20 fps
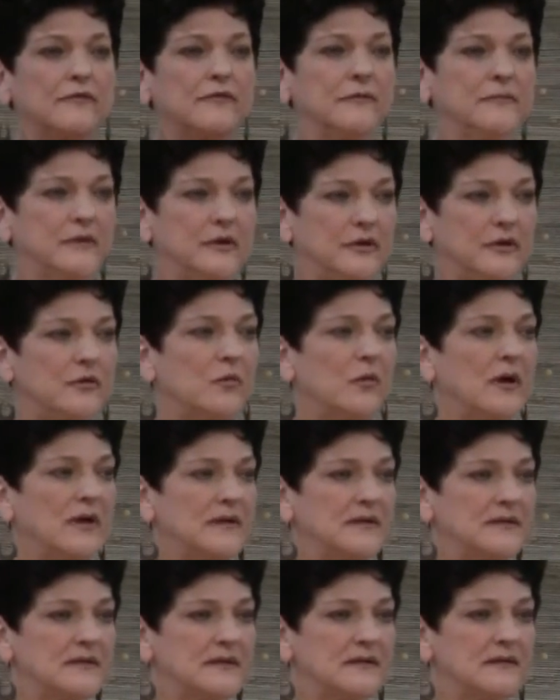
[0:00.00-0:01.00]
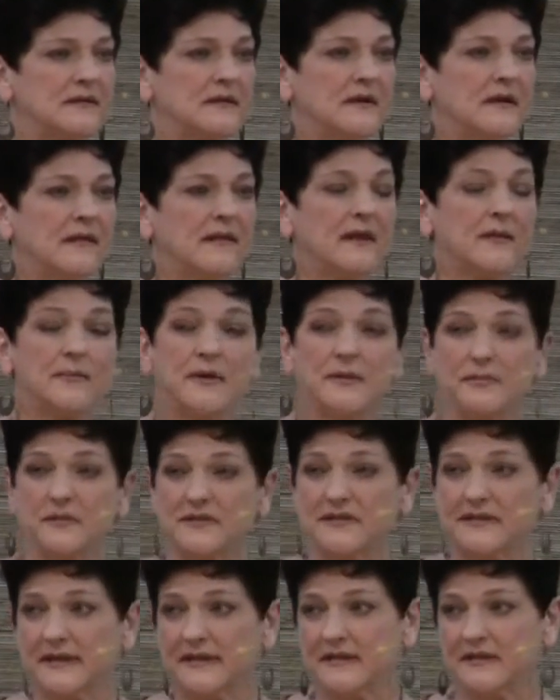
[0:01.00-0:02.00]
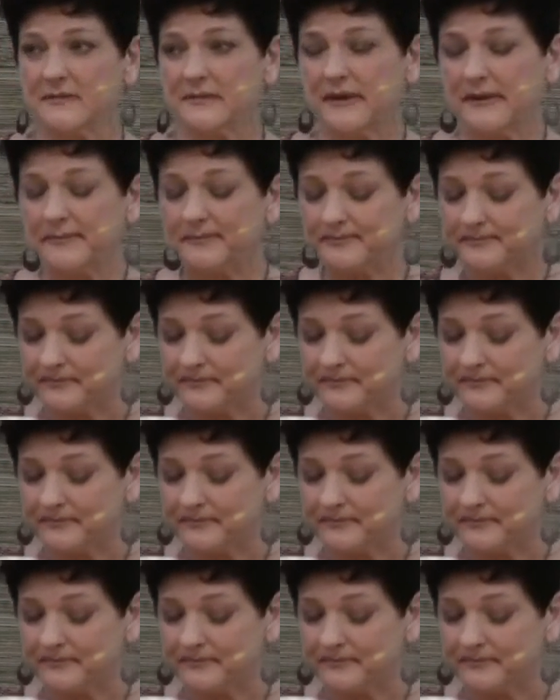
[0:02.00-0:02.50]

familiar ones that people said to me.